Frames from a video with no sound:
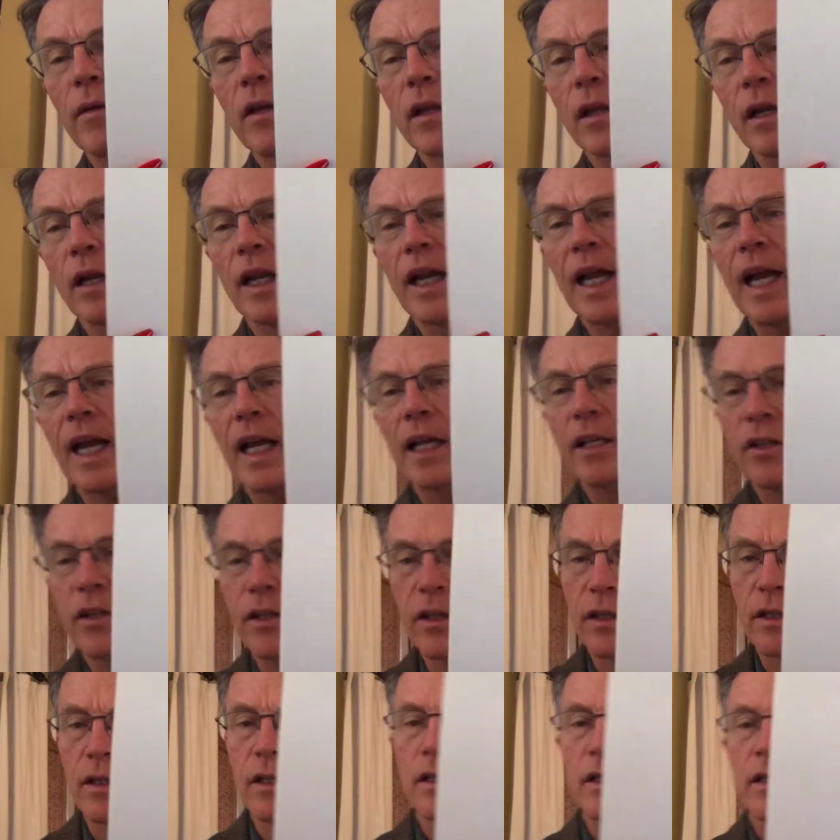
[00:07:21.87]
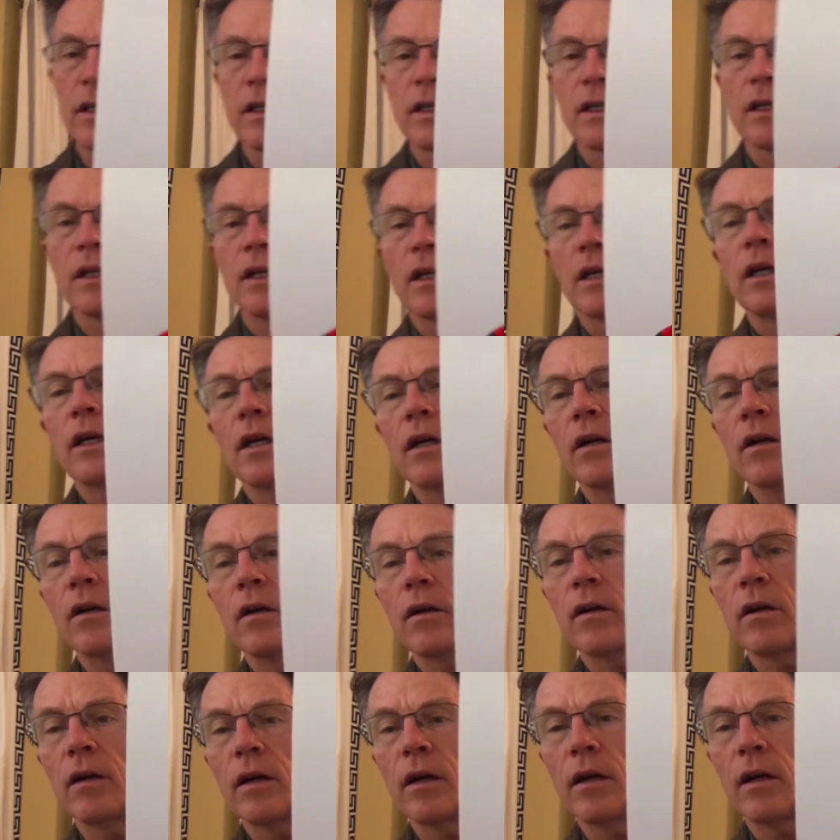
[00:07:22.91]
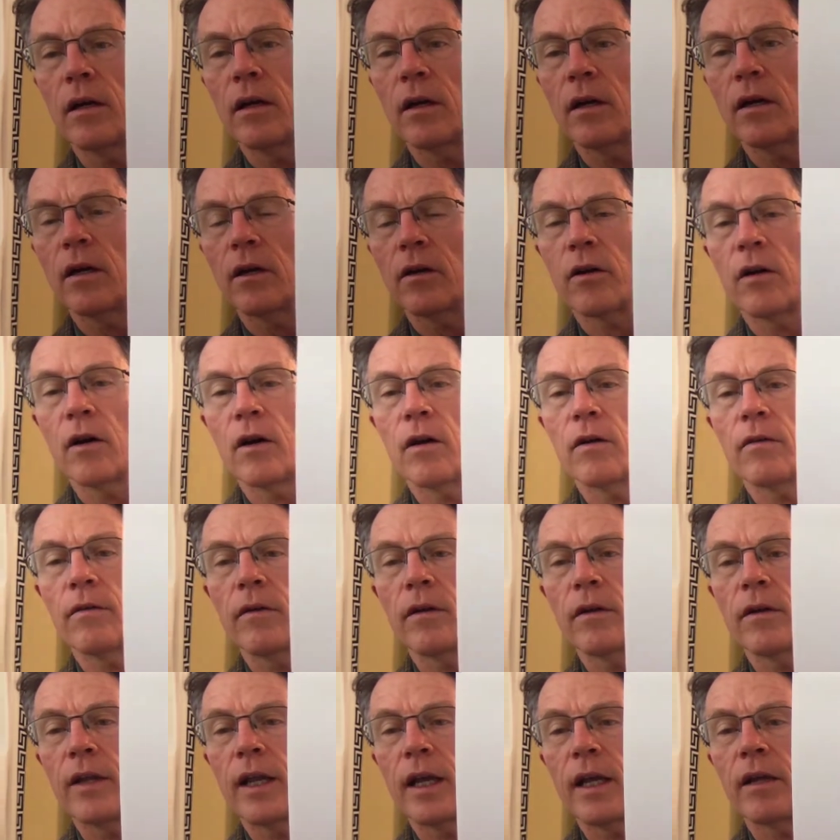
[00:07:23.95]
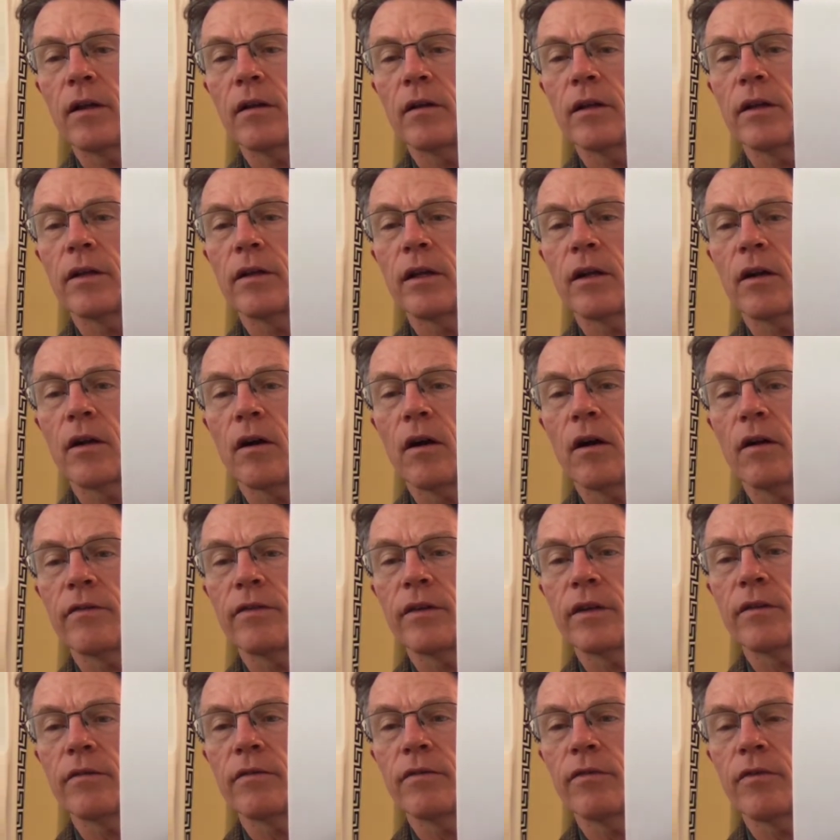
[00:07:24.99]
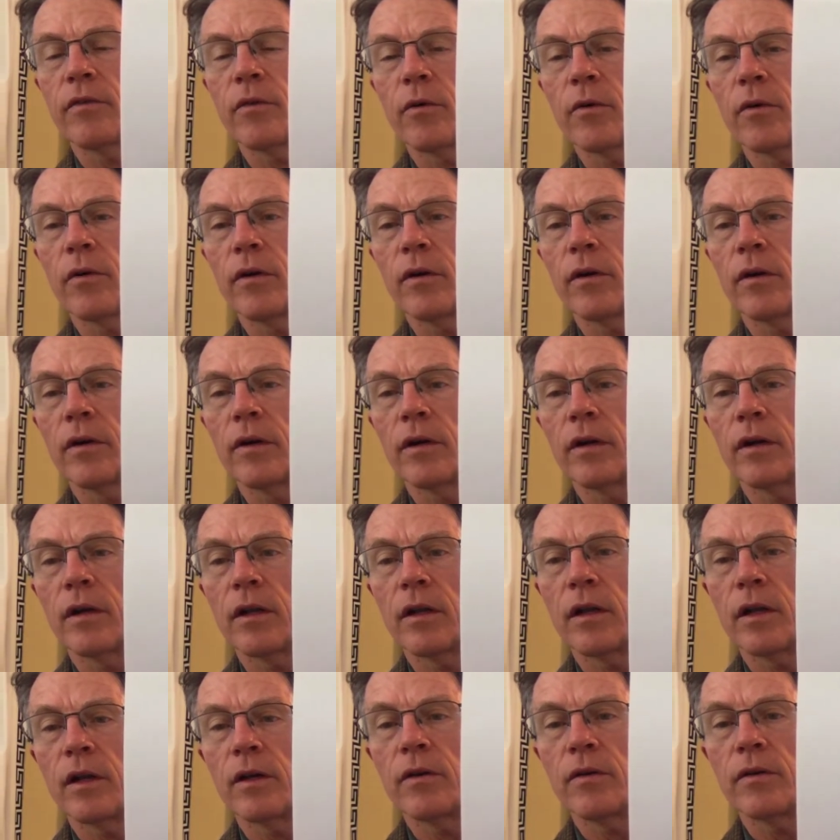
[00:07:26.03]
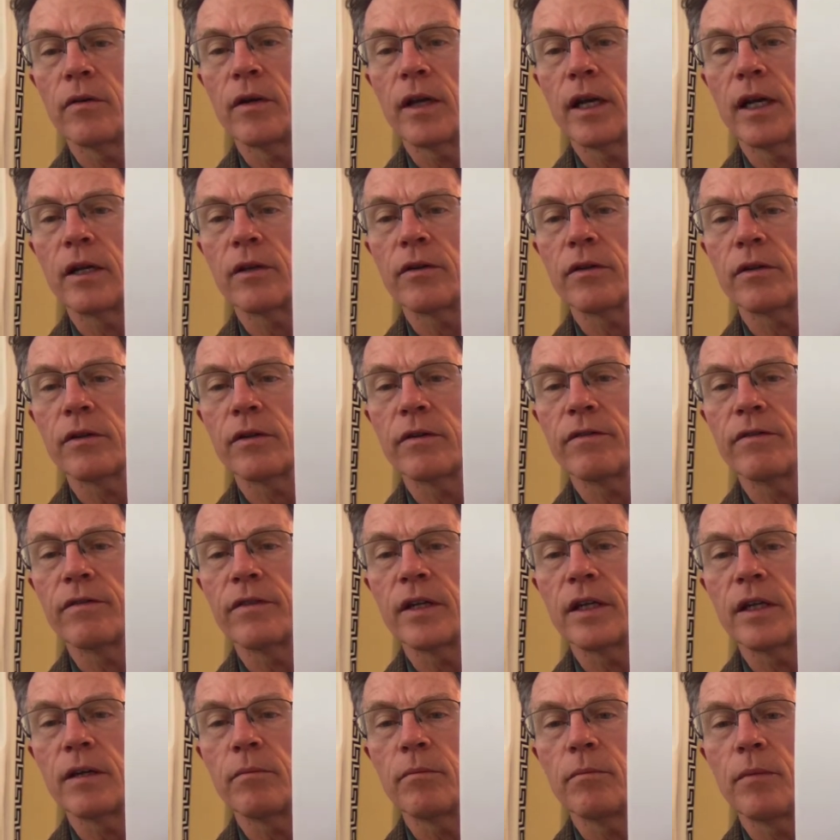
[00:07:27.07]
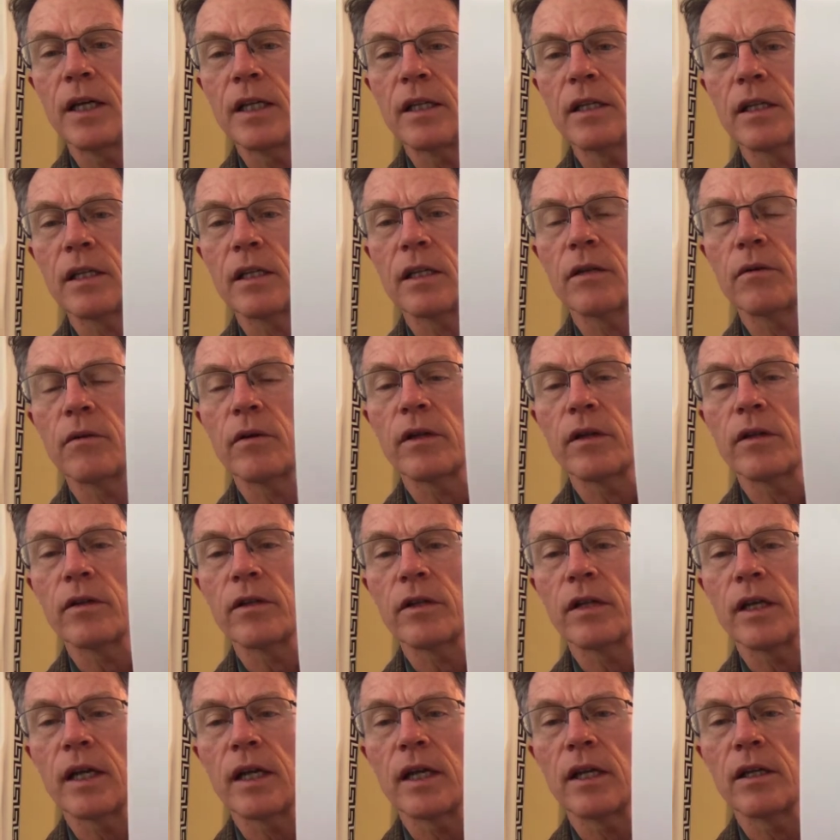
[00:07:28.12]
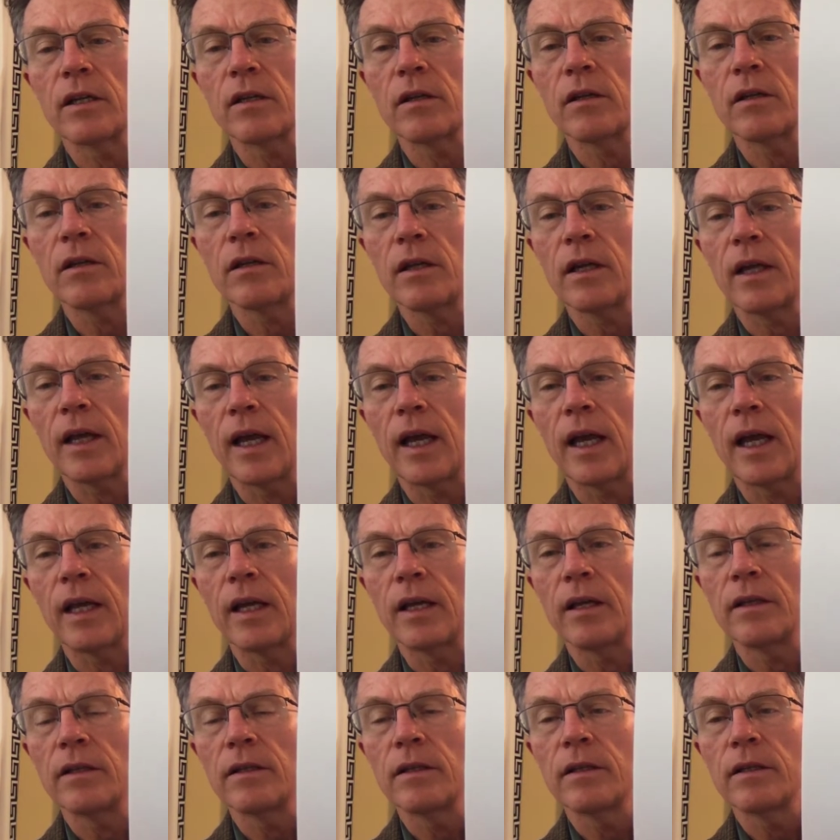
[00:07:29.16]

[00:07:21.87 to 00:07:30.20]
the last uh, nail in the coffin for lone atrial fib. Basically, what they're saying is look at it.